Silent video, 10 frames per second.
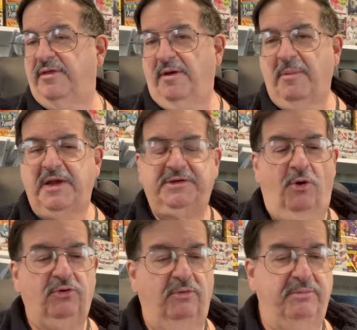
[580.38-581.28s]
My
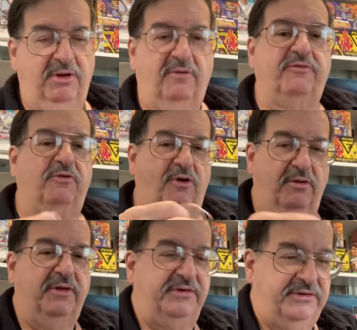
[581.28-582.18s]
total bill for all
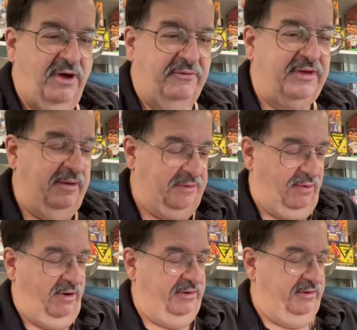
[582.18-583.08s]
this stuff came to
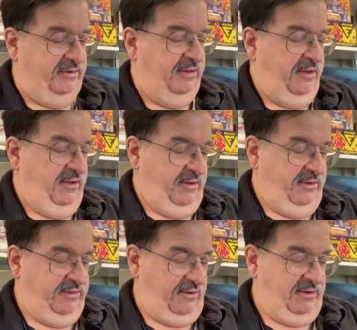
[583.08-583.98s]

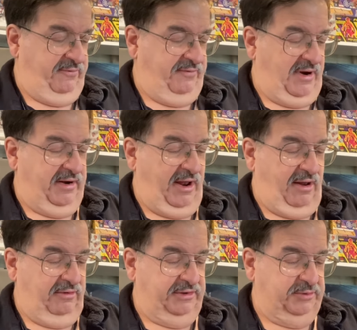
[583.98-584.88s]

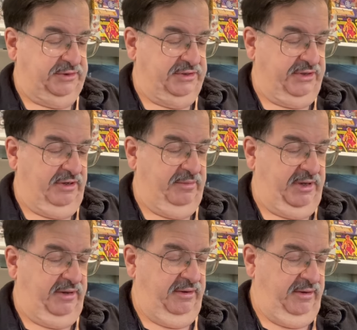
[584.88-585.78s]
$135, which is going to
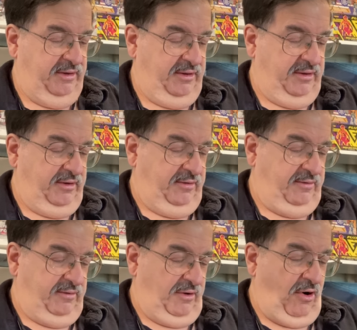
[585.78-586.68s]
be
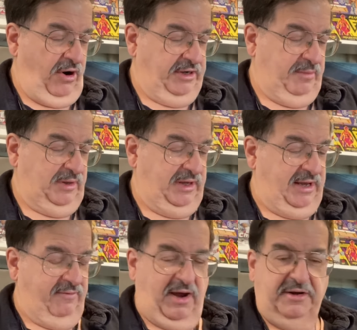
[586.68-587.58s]
hard to
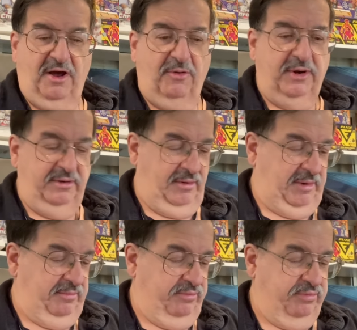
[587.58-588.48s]
believe. I know it. Let
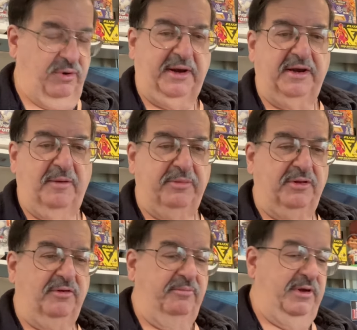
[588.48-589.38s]
me break it up a
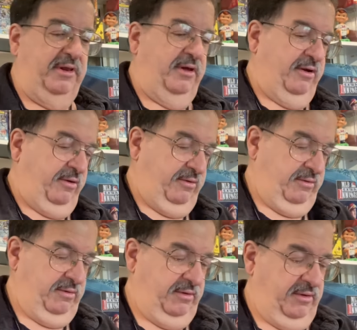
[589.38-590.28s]
little bit here.
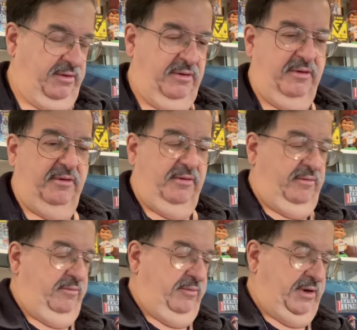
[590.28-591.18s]

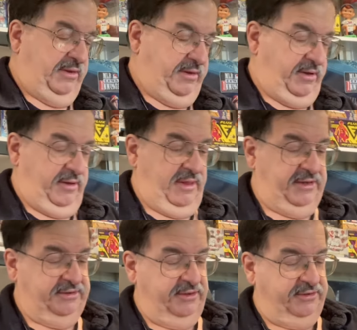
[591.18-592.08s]
But
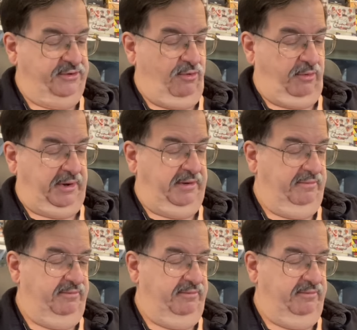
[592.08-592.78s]
that's the story.